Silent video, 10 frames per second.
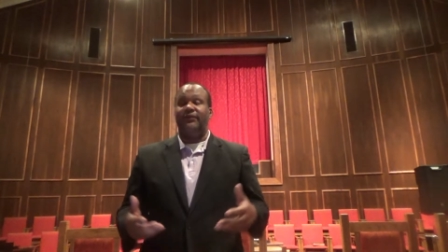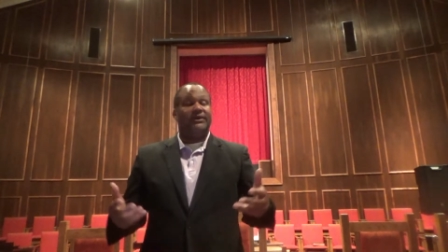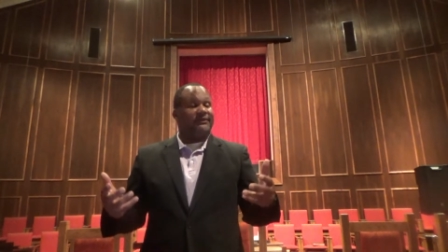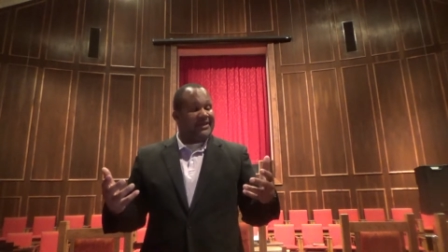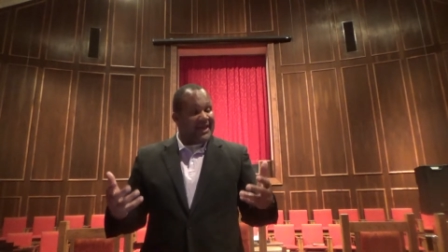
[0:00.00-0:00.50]
For
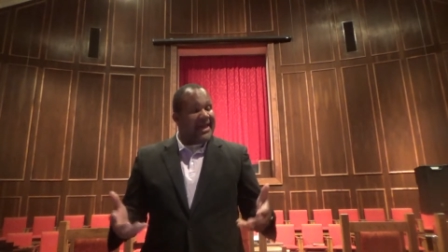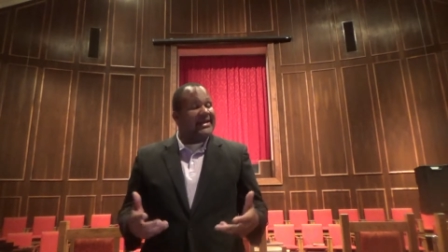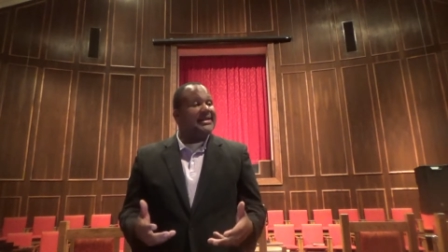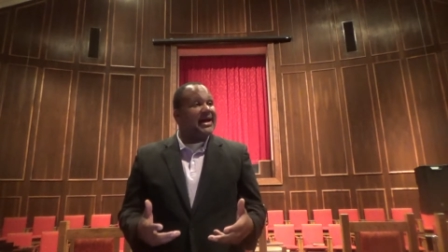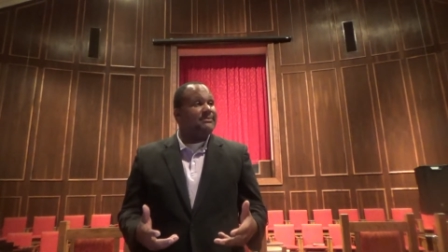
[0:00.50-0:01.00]
if it
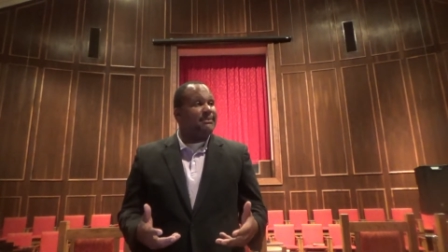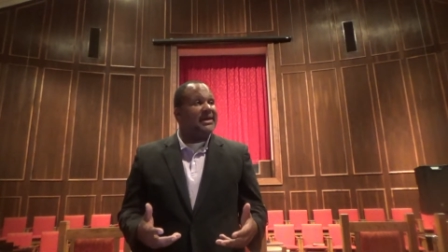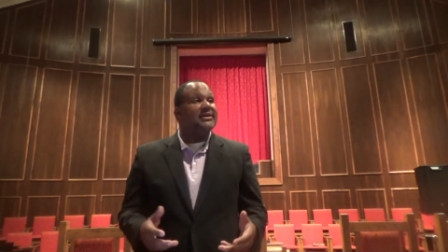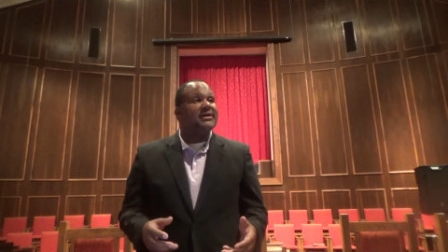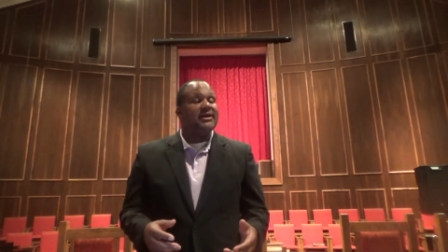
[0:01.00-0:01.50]
had not
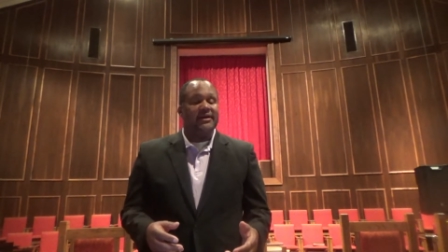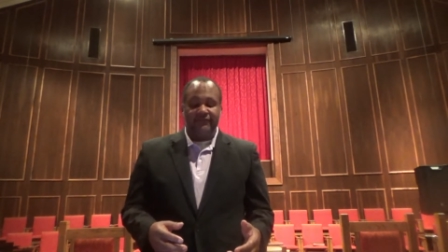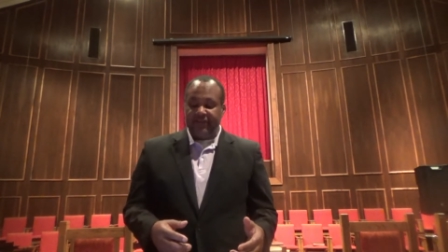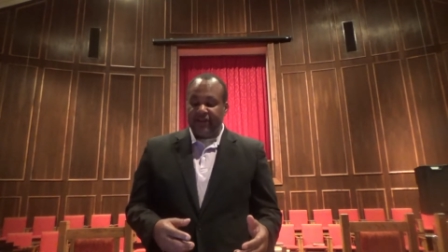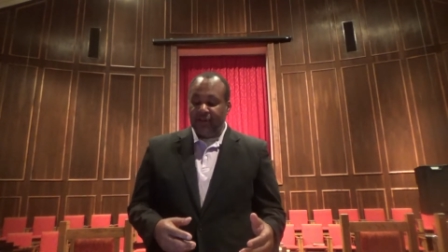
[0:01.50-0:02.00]
been
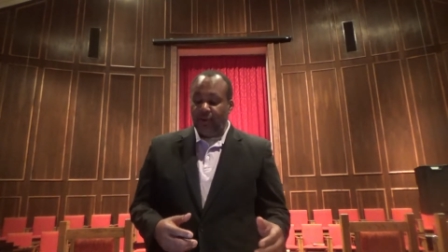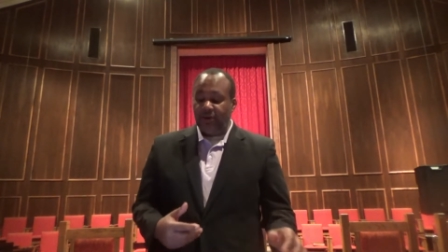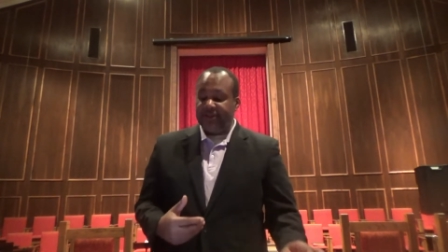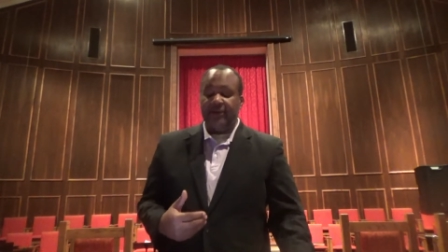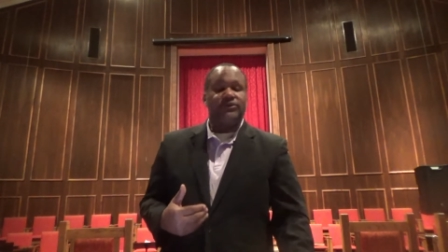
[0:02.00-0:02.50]
for the
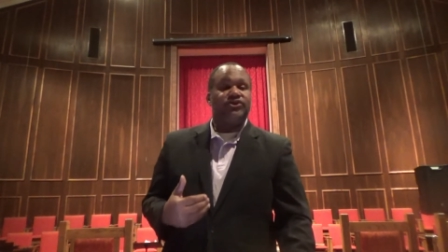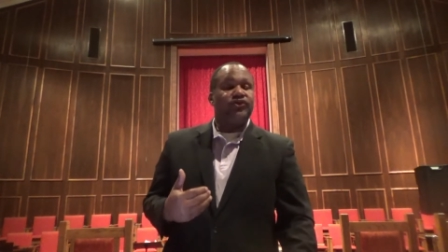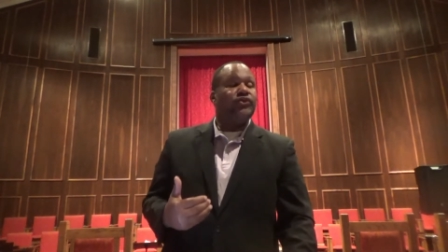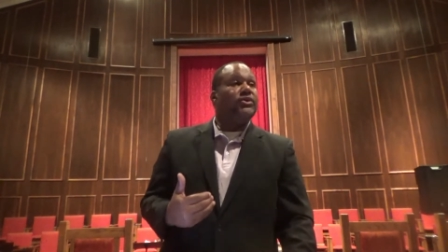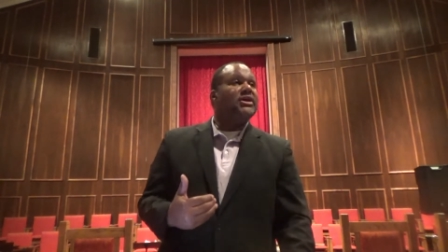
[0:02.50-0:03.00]
Lord that was
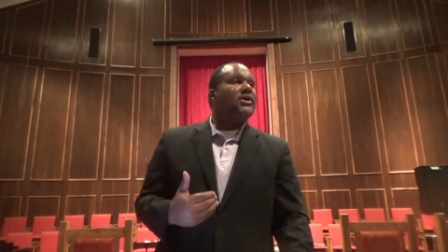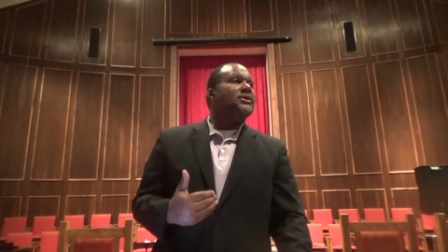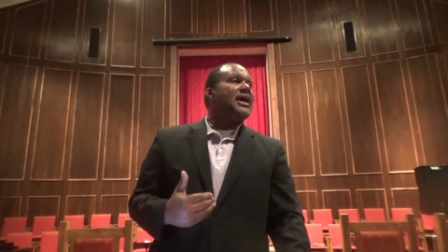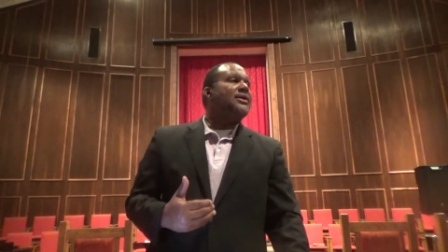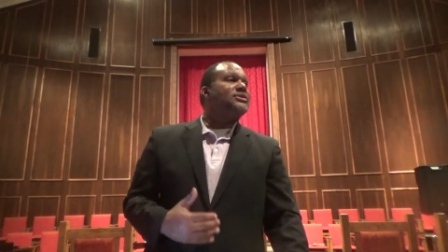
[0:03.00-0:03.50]
truly
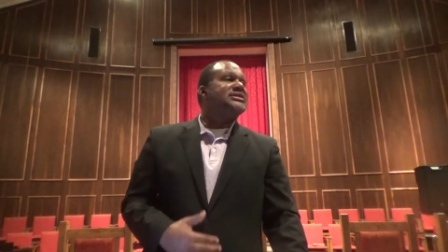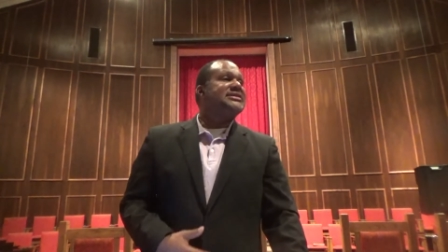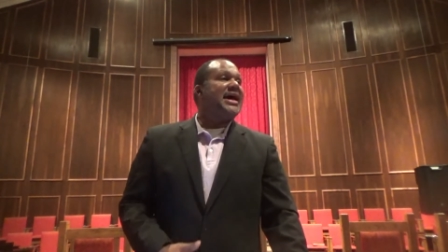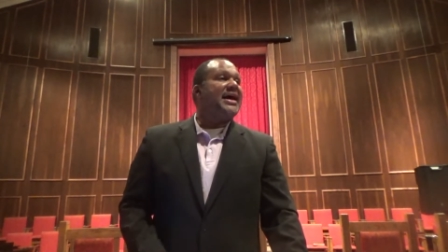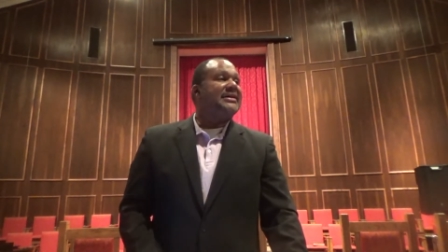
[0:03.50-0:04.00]
on our
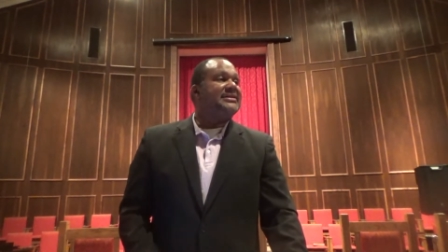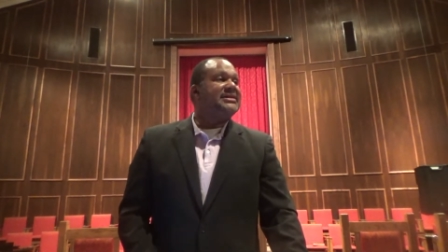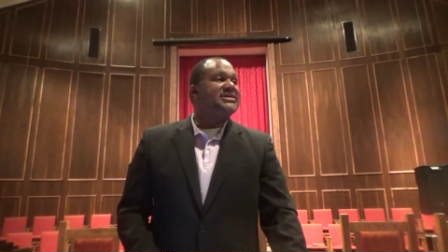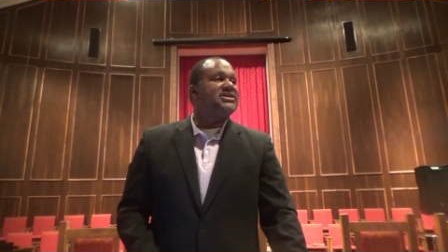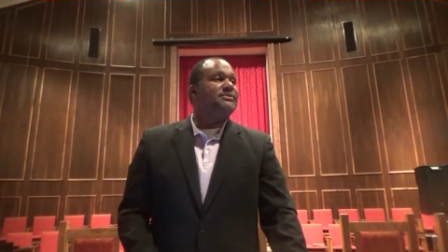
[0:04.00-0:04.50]
side, the
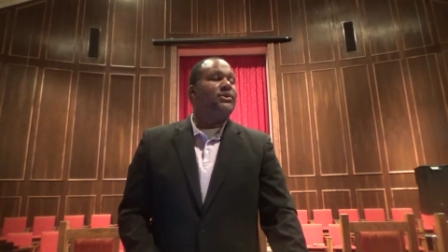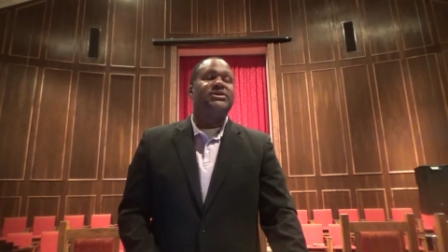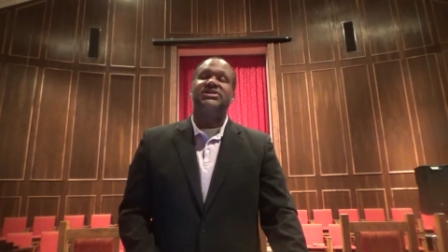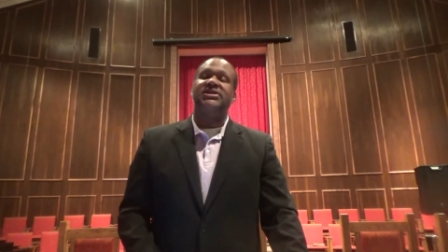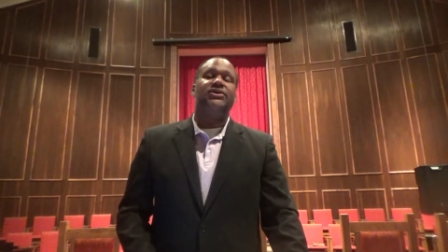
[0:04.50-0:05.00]

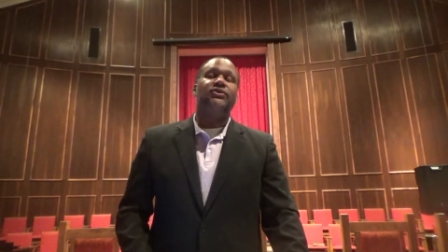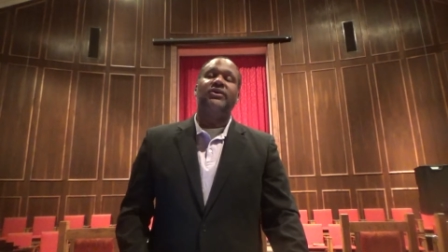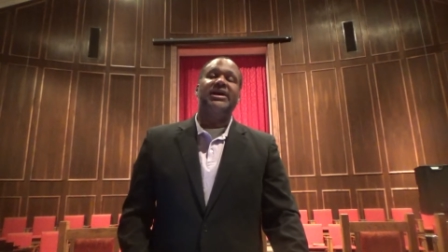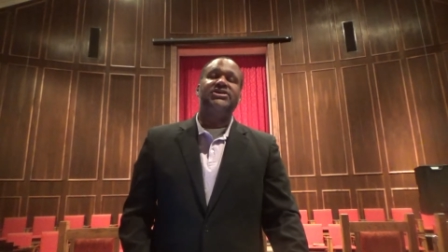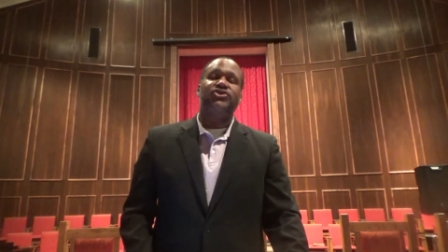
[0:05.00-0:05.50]
testimony still
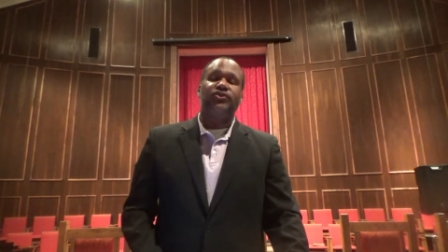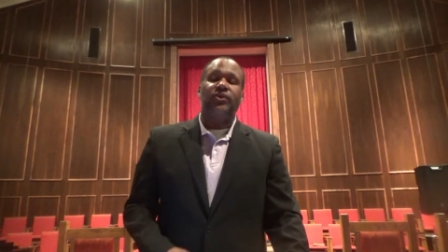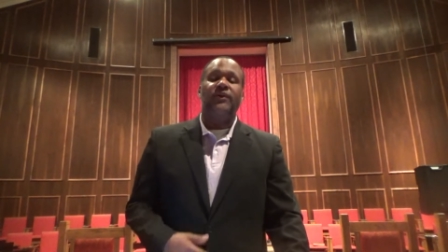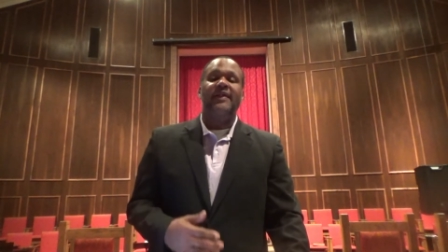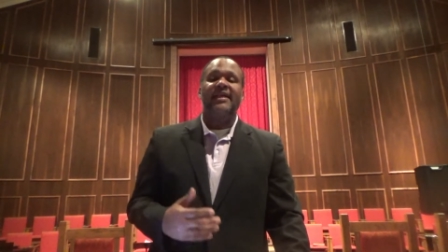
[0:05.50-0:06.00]
rings
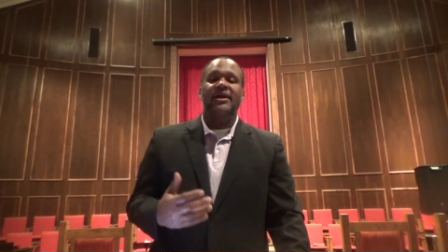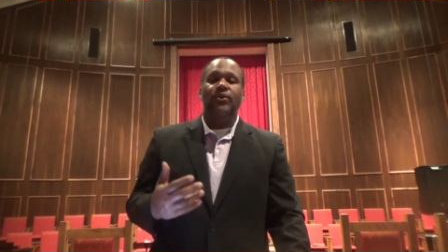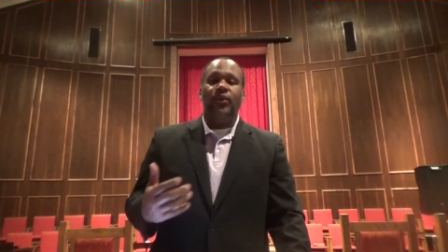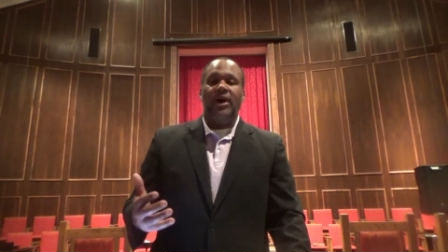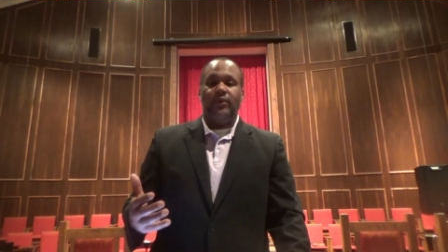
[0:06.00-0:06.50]
true,
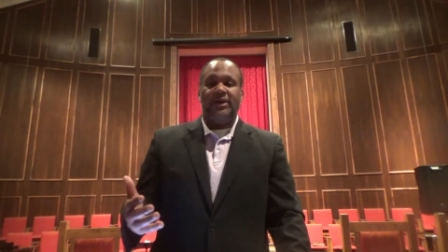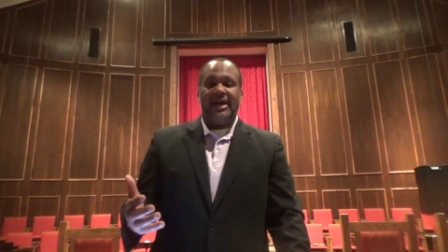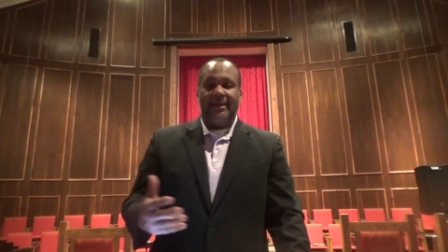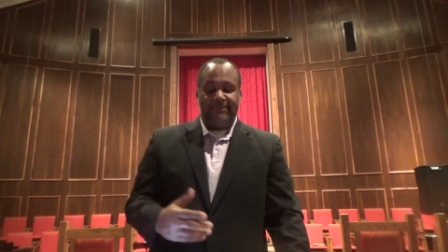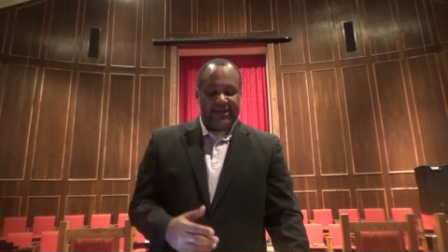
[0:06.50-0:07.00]
where would
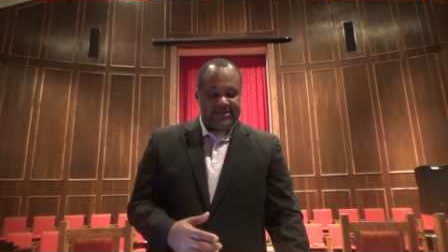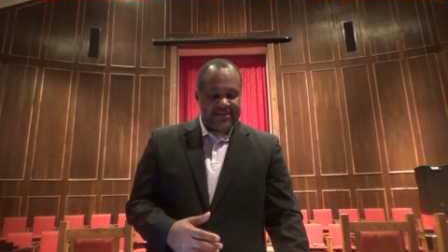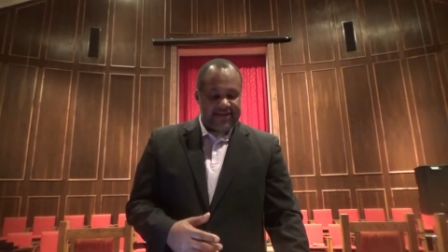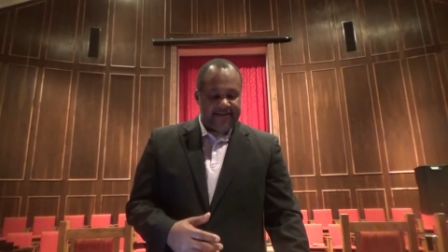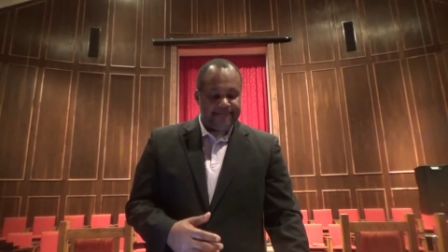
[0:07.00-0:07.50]
I be
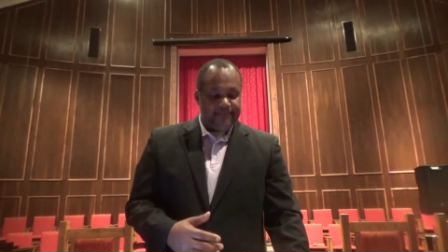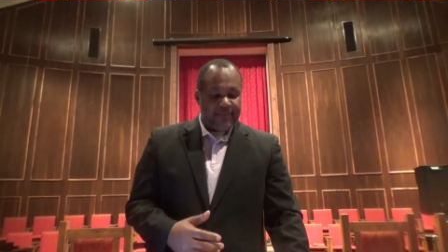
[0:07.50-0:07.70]
today?